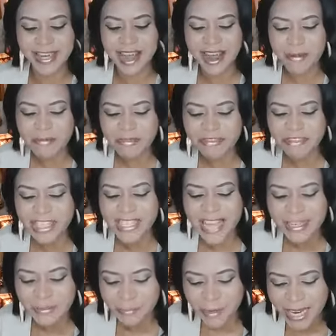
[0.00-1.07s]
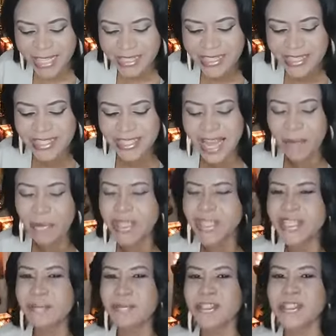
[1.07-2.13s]
Comfort and plenty. I want
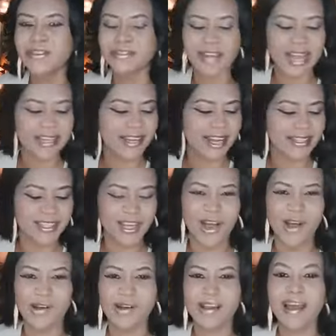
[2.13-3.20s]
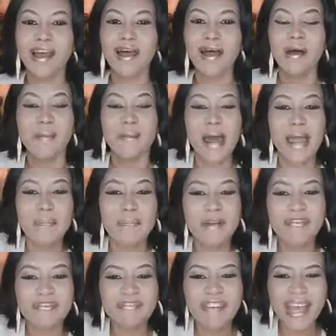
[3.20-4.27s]
someone to write that down. My
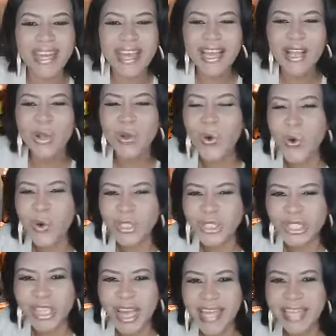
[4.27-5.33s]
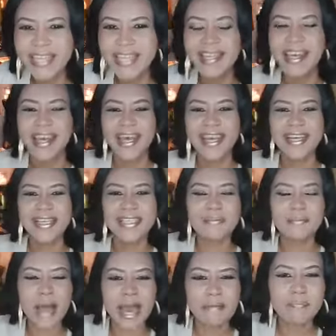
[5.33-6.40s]
prophetic Goshen is
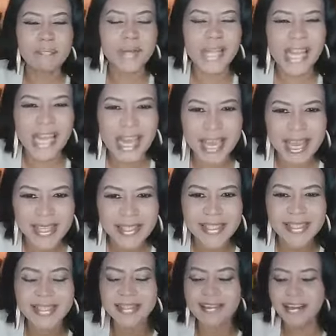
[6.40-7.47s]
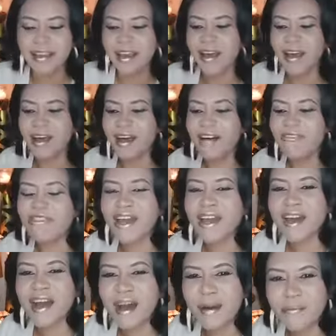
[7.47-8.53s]
my place of
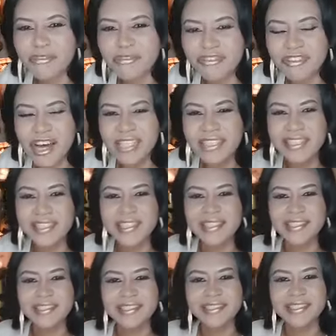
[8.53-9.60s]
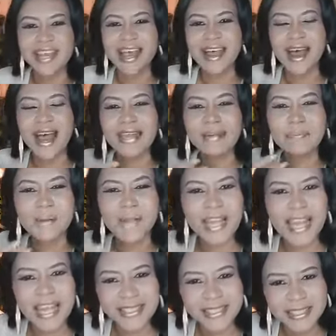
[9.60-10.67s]
comfort and
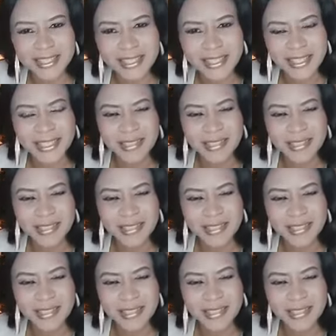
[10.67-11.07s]
plenty.